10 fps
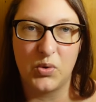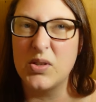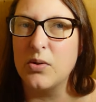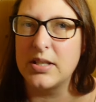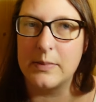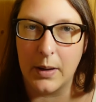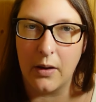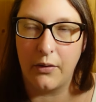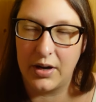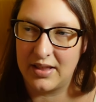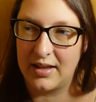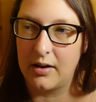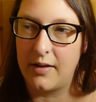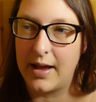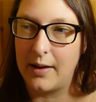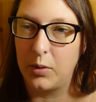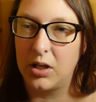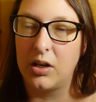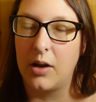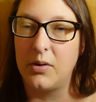It's not a spa or anything like that. We're
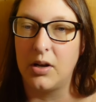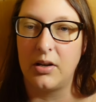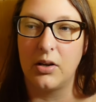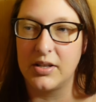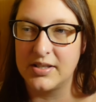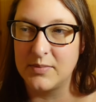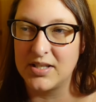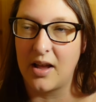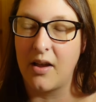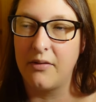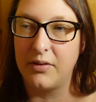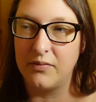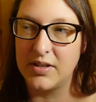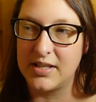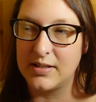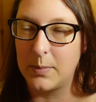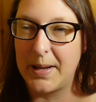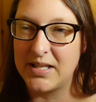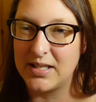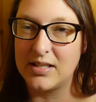going to go and like look at some stuff and visit some
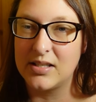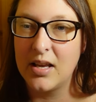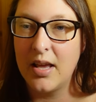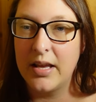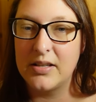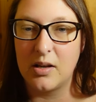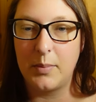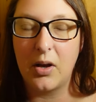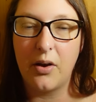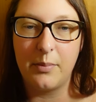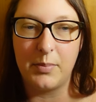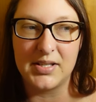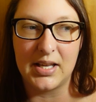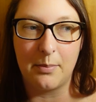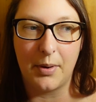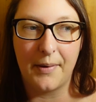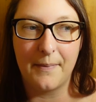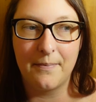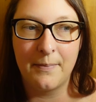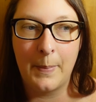places, so it'll be kind of busy, but
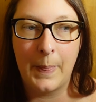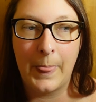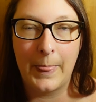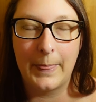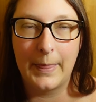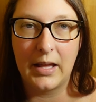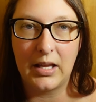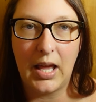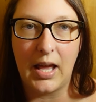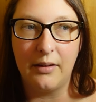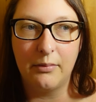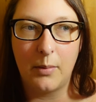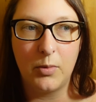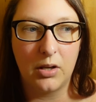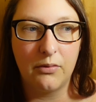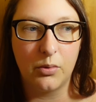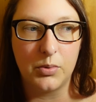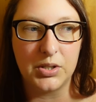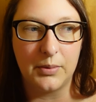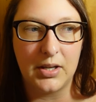yeah, I'm looking
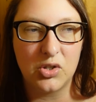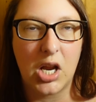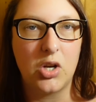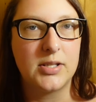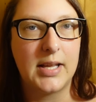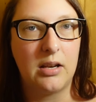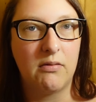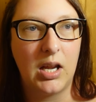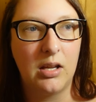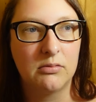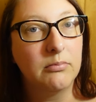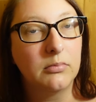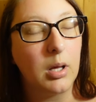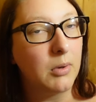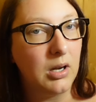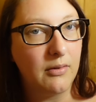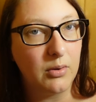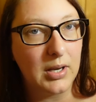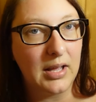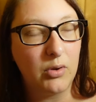forward to it. Change of scenery. I'm going to love you
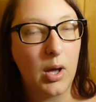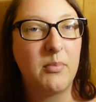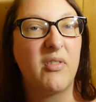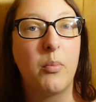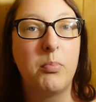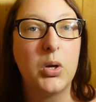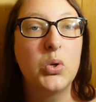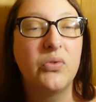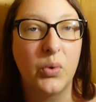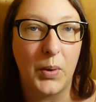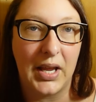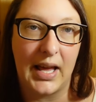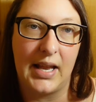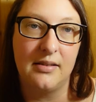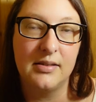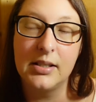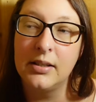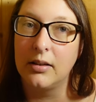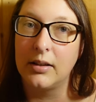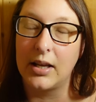and leave you. Hope you have a beautiful weekend.
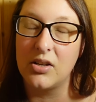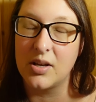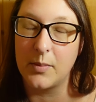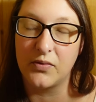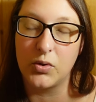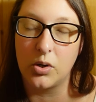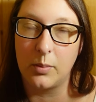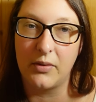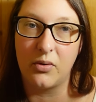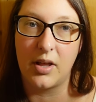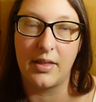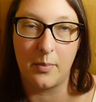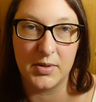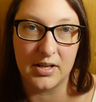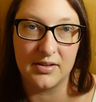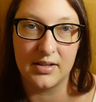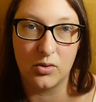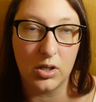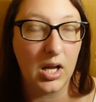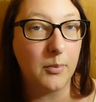Thank you so much for joining me for another episode of Sin and
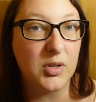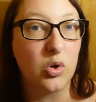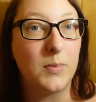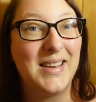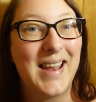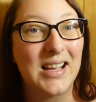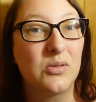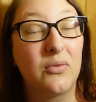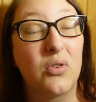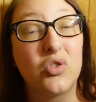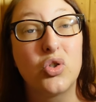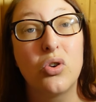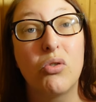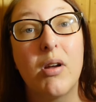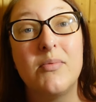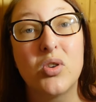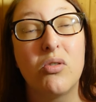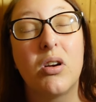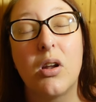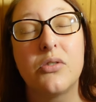Tonic. Hope you join me next week for another true crime
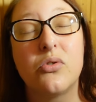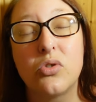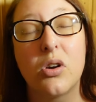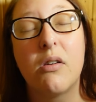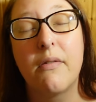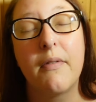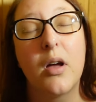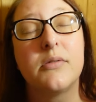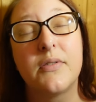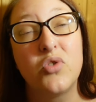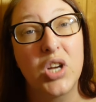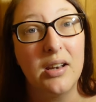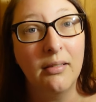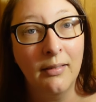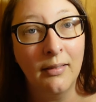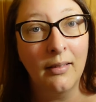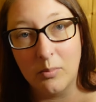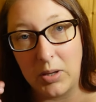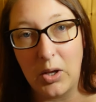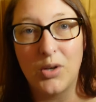story, a glass or a jar or a glass of gin.
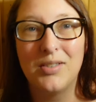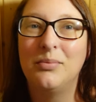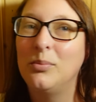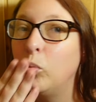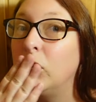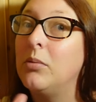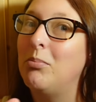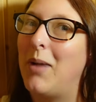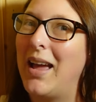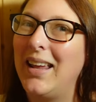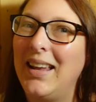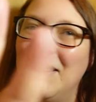Be good. Bye.